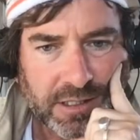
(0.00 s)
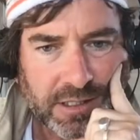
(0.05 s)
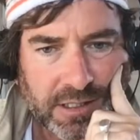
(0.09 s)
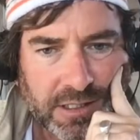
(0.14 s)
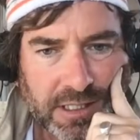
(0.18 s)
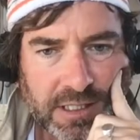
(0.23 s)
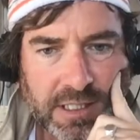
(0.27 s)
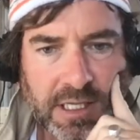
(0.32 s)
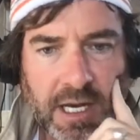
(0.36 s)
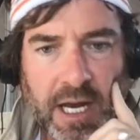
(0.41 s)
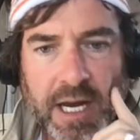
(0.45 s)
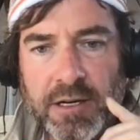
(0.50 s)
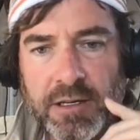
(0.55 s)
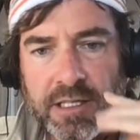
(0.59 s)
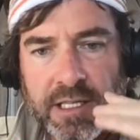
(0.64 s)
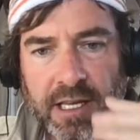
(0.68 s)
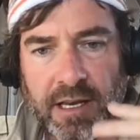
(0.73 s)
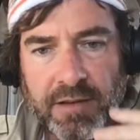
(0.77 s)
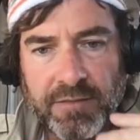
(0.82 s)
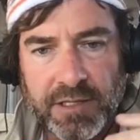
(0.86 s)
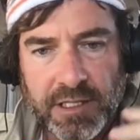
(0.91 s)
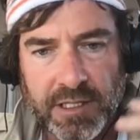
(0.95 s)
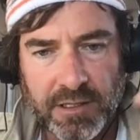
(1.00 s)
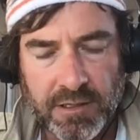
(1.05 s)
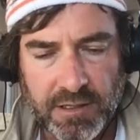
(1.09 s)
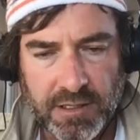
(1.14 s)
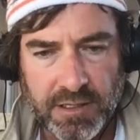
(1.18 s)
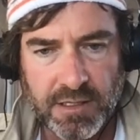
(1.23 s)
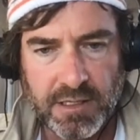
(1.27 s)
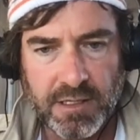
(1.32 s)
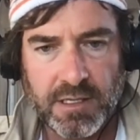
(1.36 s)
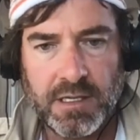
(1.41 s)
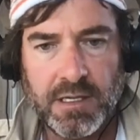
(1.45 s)
designers have a
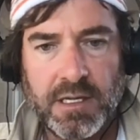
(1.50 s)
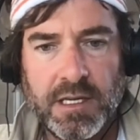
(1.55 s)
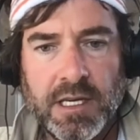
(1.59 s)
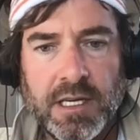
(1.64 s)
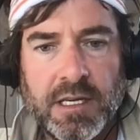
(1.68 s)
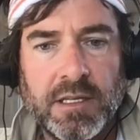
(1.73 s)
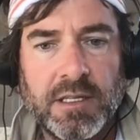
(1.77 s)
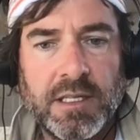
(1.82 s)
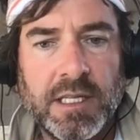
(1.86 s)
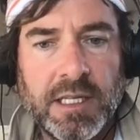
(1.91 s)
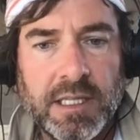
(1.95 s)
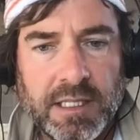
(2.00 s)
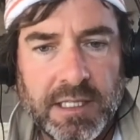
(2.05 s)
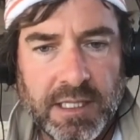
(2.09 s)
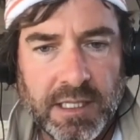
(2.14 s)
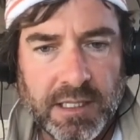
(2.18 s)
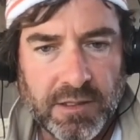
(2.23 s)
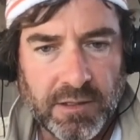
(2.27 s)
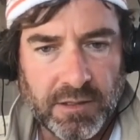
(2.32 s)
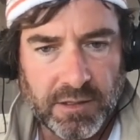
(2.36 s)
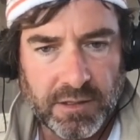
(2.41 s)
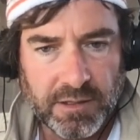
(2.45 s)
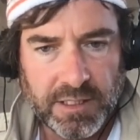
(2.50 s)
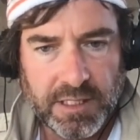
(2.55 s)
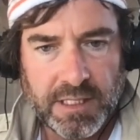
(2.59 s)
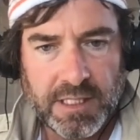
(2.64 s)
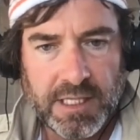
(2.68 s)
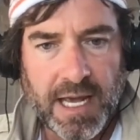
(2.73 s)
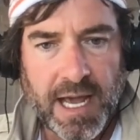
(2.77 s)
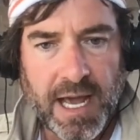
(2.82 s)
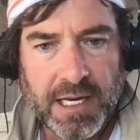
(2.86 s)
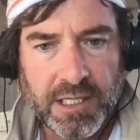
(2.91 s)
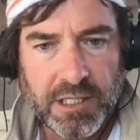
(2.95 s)
certain egotistical
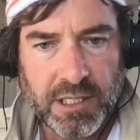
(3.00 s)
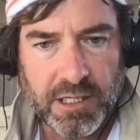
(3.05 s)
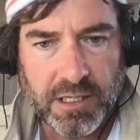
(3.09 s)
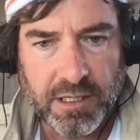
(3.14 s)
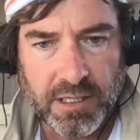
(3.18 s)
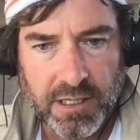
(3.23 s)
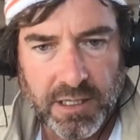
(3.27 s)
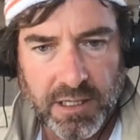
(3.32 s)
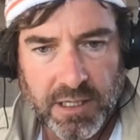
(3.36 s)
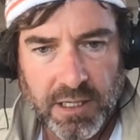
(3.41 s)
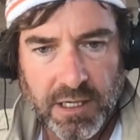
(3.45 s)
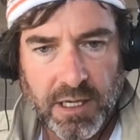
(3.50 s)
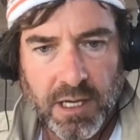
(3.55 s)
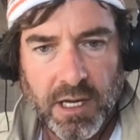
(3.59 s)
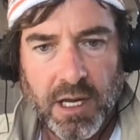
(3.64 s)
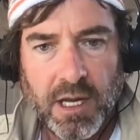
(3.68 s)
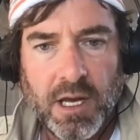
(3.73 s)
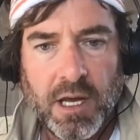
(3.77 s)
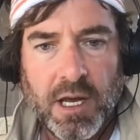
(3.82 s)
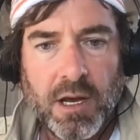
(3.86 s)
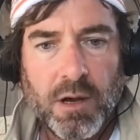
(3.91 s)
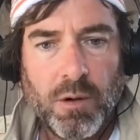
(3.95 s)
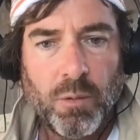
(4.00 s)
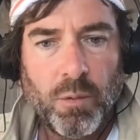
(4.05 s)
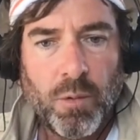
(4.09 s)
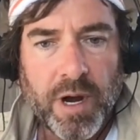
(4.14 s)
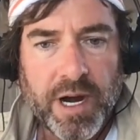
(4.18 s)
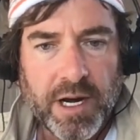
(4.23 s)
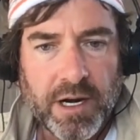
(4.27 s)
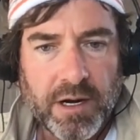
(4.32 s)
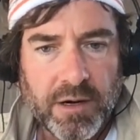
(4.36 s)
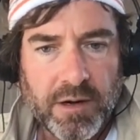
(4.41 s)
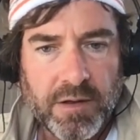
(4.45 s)
stature
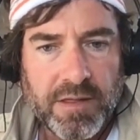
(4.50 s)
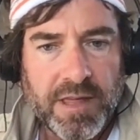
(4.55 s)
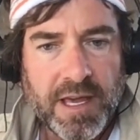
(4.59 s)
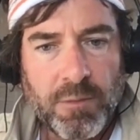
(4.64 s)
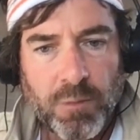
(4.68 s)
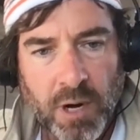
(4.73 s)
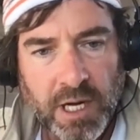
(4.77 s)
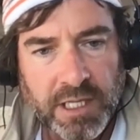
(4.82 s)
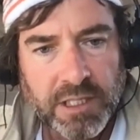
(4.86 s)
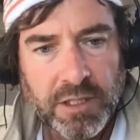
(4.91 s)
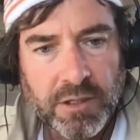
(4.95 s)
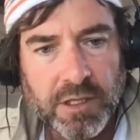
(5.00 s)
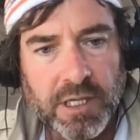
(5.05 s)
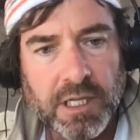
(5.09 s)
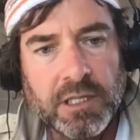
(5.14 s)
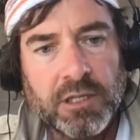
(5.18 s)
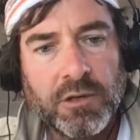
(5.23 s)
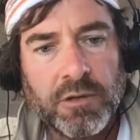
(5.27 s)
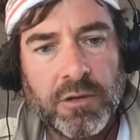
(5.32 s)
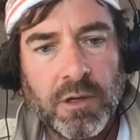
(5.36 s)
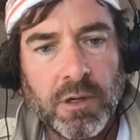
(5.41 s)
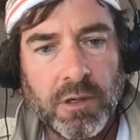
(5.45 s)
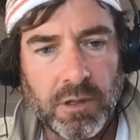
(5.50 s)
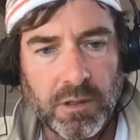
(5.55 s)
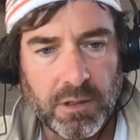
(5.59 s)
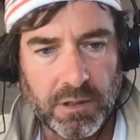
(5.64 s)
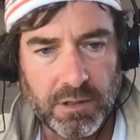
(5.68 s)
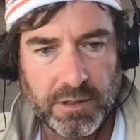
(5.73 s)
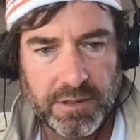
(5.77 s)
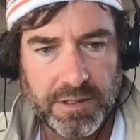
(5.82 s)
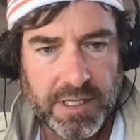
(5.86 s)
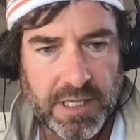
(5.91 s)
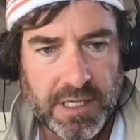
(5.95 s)
where they want to control
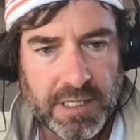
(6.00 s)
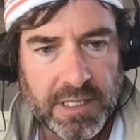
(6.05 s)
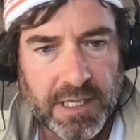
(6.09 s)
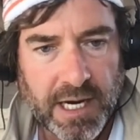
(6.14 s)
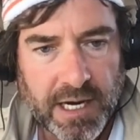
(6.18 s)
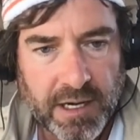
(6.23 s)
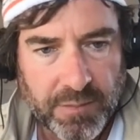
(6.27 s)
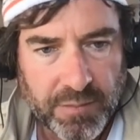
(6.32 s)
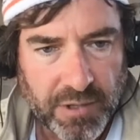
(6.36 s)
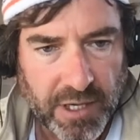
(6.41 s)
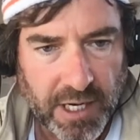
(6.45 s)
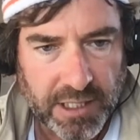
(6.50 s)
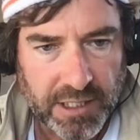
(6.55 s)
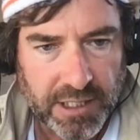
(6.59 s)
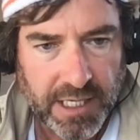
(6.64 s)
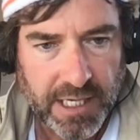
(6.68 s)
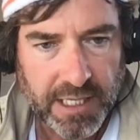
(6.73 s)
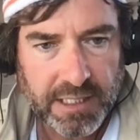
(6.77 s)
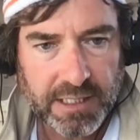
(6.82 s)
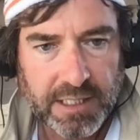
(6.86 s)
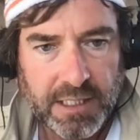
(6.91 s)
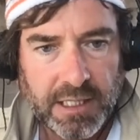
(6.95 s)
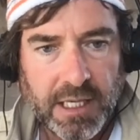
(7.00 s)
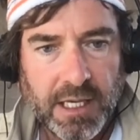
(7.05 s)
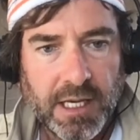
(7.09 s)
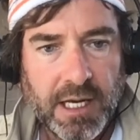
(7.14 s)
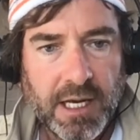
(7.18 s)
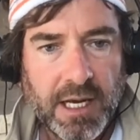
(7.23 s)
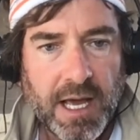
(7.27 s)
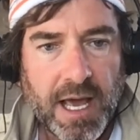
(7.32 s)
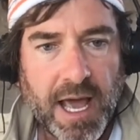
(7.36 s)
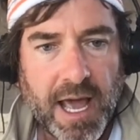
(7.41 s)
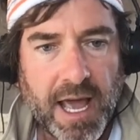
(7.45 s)
the entire project
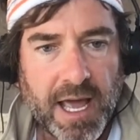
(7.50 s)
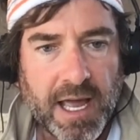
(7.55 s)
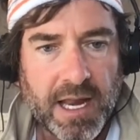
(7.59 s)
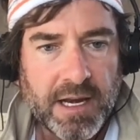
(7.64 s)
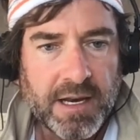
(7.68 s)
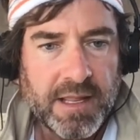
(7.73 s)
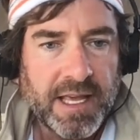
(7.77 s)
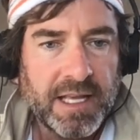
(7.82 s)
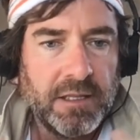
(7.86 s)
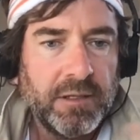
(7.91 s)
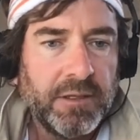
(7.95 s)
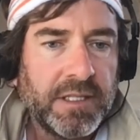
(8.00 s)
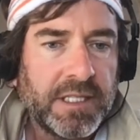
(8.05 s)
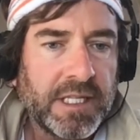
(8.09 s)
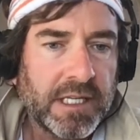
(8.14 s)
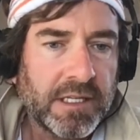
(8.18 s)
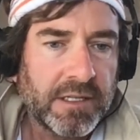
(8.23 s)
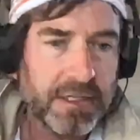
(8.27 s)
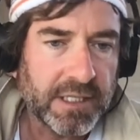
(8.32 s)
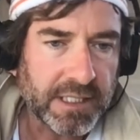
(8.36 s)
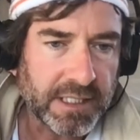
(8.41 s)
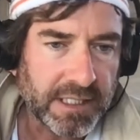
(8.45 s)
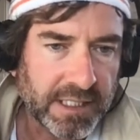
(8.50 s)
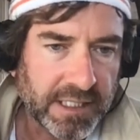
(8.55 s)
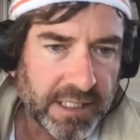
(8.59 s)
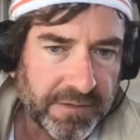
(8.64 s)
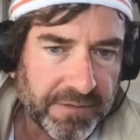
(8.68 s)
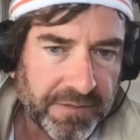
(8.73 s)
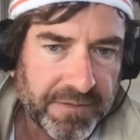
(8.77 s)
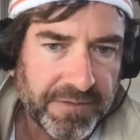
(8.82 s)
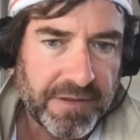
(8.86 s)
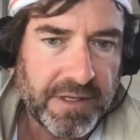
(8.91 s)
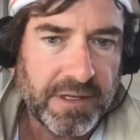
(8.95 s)
and they lose interest
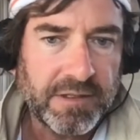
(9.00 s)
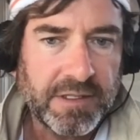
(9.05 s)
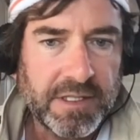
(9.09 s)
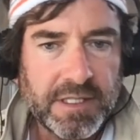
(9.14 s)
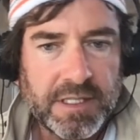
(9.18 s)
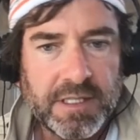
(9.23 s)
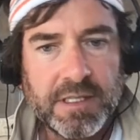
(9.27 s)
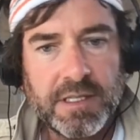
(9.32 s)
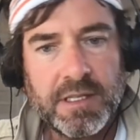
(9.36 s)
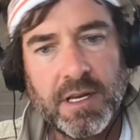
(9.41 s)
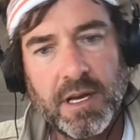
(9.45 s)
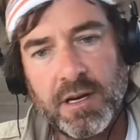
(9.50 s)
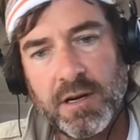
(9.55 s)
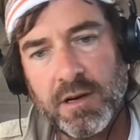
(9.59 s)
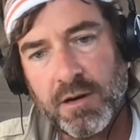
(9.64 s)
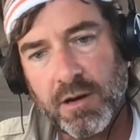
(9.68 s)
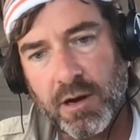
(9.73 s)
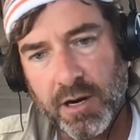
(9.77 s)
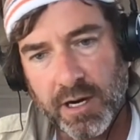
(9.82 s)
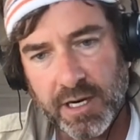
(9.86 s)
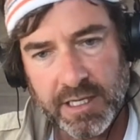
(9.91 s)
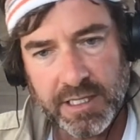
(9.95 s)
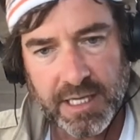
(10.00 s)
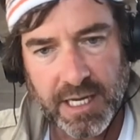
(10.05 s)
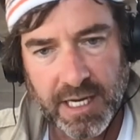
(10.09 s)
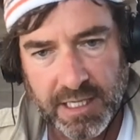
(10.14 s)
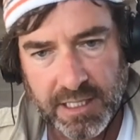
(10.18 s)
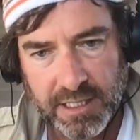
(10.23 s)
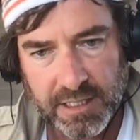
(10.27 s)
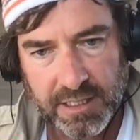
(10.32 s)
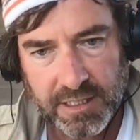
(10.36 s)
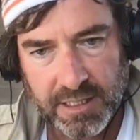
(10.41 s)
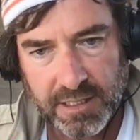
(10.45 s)
if there's an
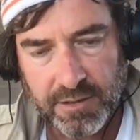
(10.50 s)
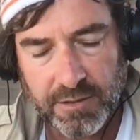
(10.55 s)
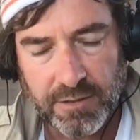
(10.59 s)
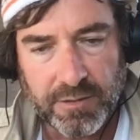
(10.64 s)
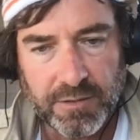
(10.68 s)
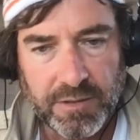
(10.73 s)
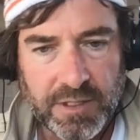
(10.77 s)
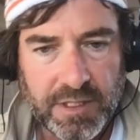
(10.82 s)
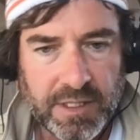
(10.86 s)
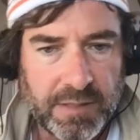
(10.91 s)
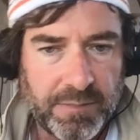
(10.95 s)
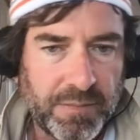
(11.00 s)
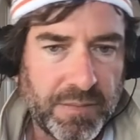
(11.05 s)
architect who's